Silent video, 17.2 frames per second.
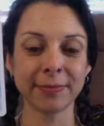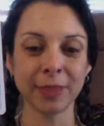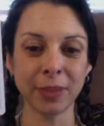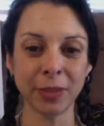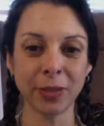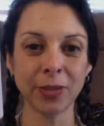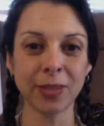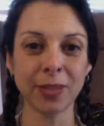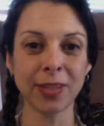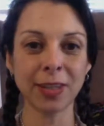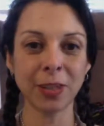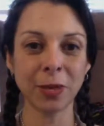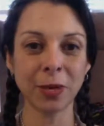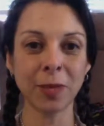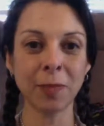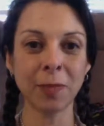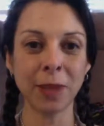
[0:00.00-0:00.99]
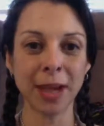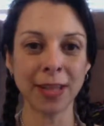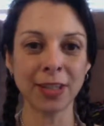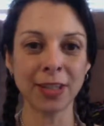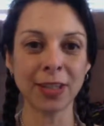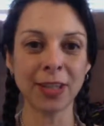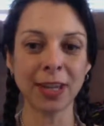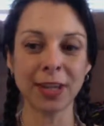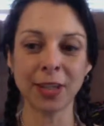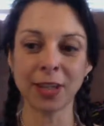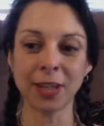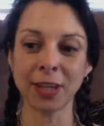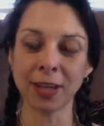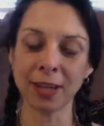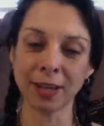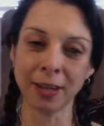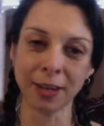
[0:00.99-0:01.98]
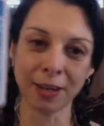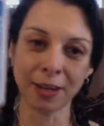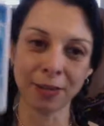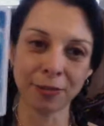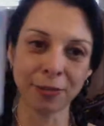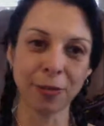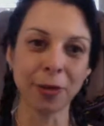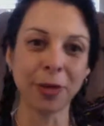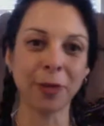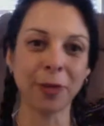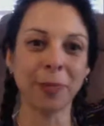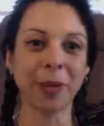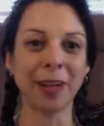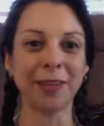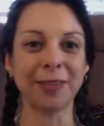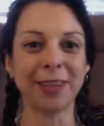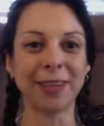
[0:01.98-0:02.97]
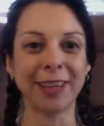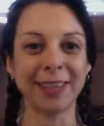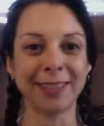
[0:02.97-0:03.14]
Using your imagination for your benefit,